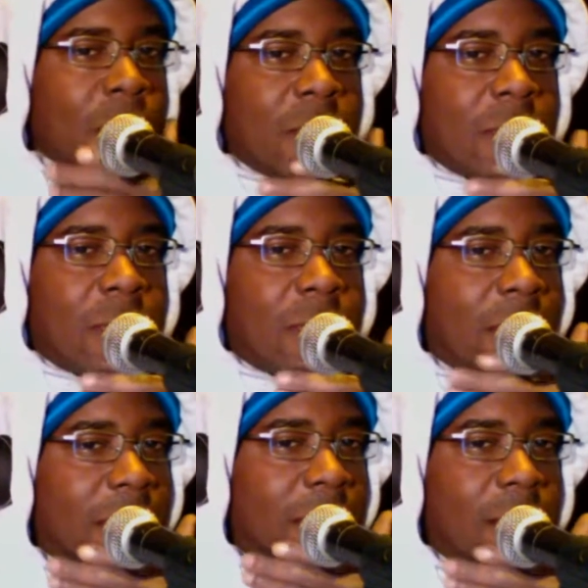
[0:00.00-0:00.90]

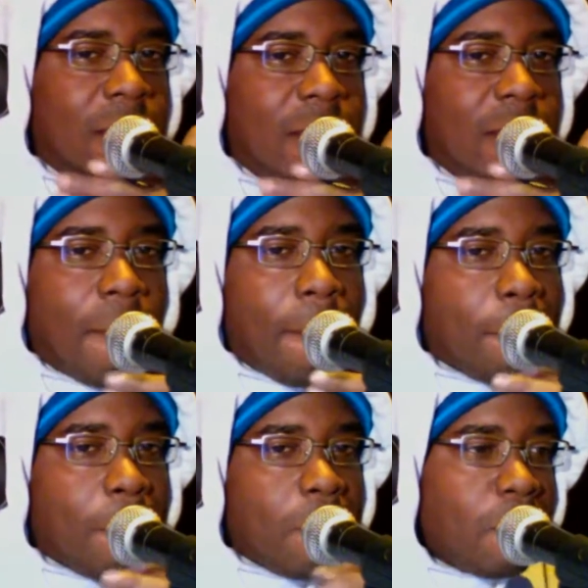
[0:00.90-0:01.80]
then
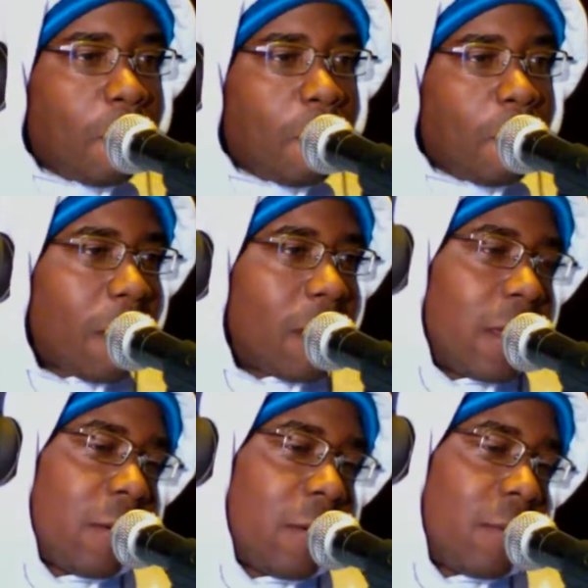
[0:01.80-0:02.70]

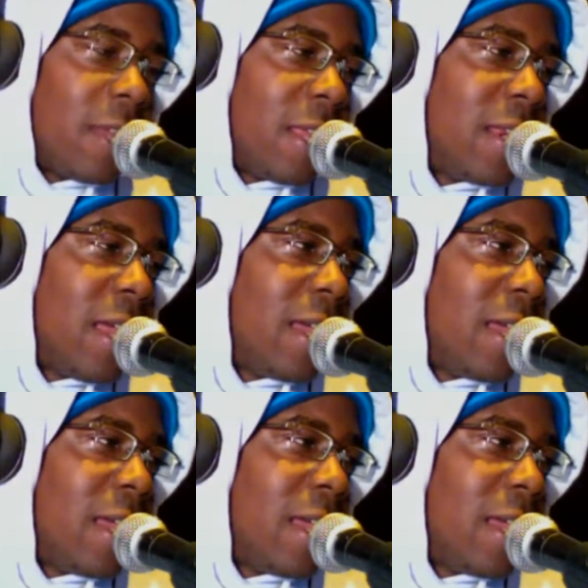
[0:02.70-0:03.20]
later on that night,